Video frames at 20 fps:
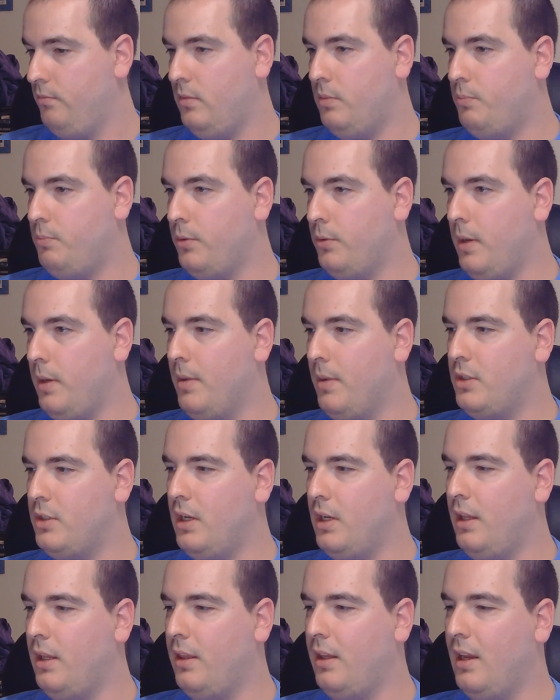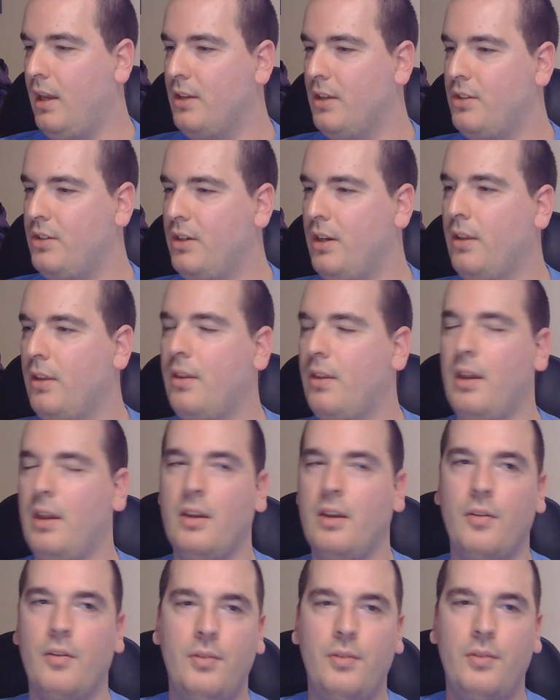pretty much anything else you can
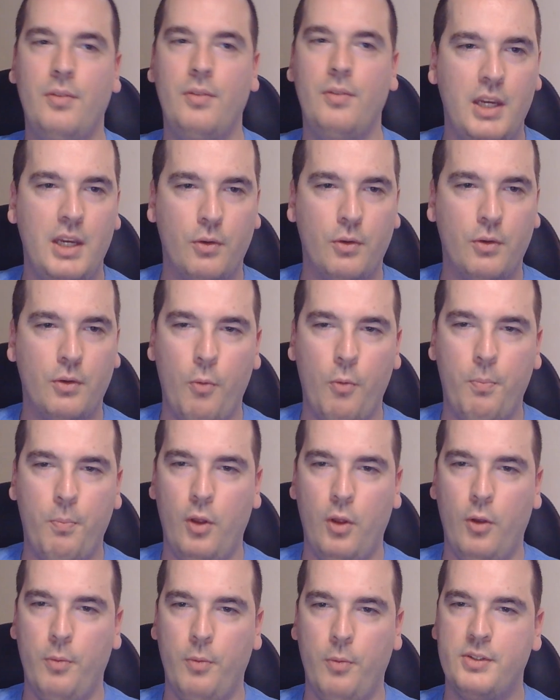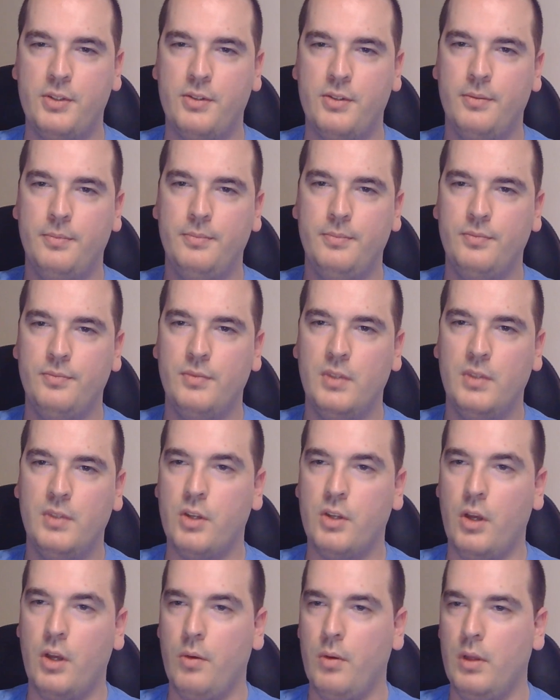think of, hero pulps.
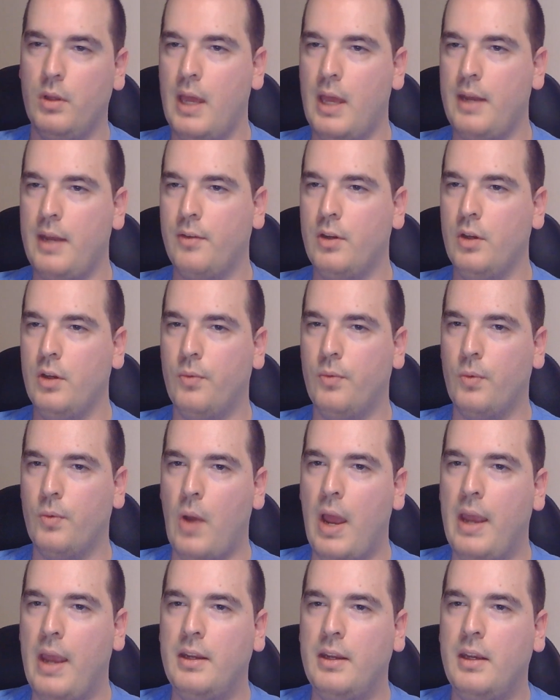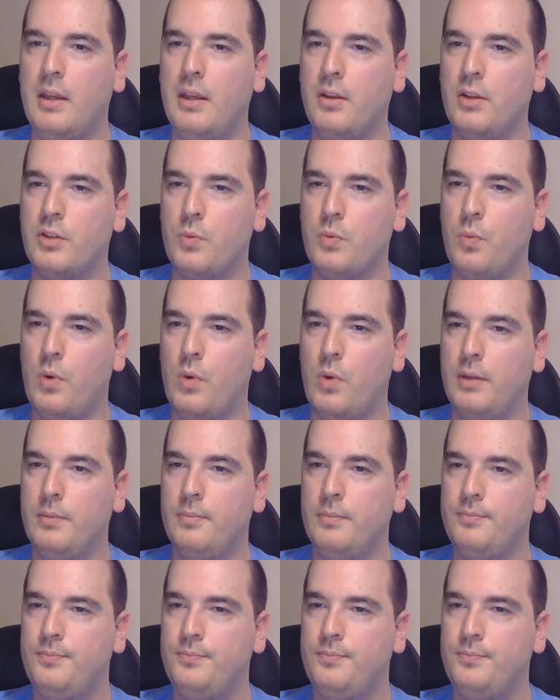So a lot of good variety in this one.